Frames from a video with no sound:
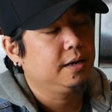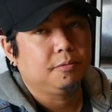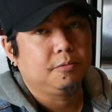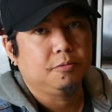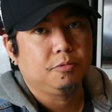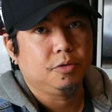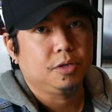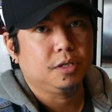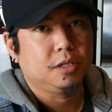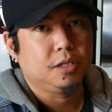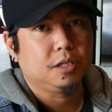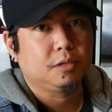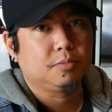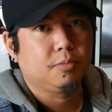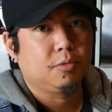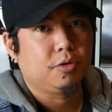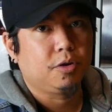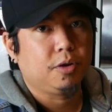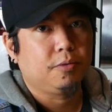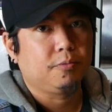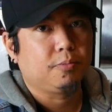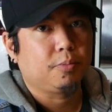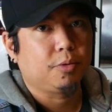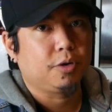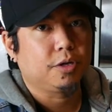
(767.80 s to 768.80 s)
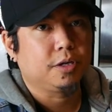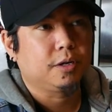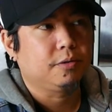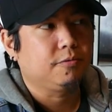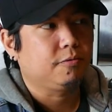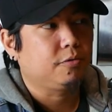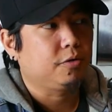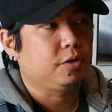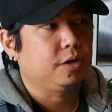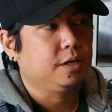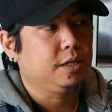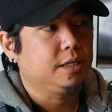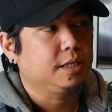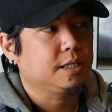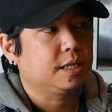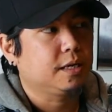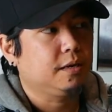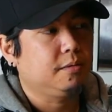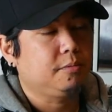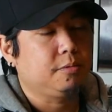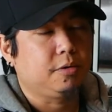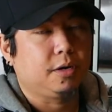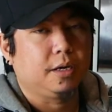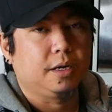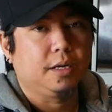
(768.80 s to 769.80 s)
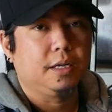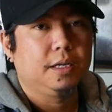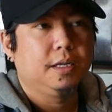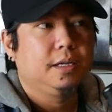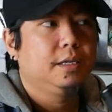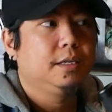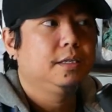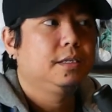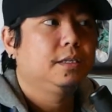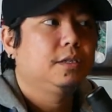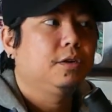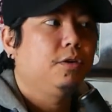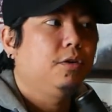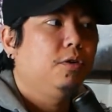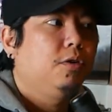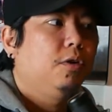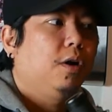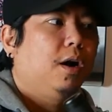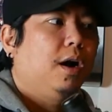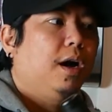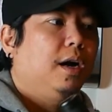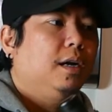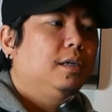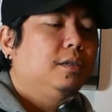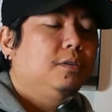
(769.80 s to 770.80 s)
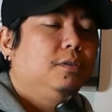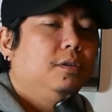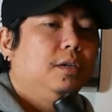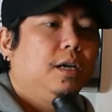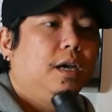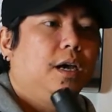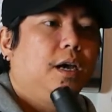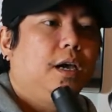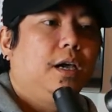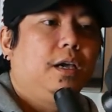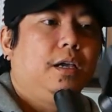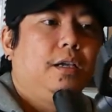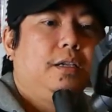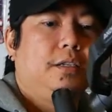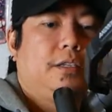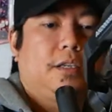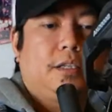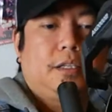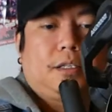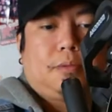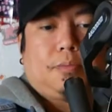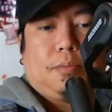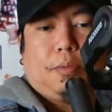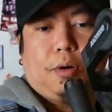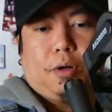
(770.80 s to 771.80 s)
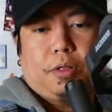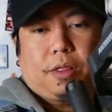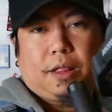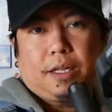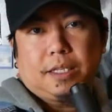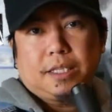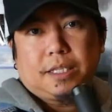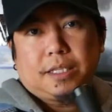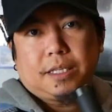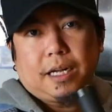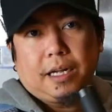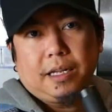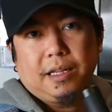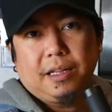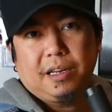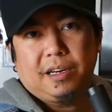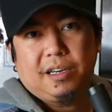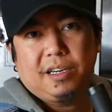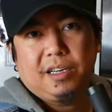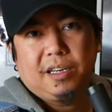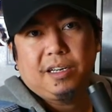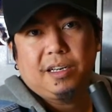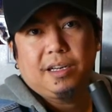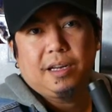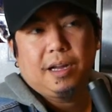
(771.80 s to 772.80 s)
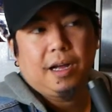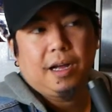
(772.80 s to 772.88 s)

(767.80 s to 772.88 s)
which is more important for this camera. So actually I just bought the standard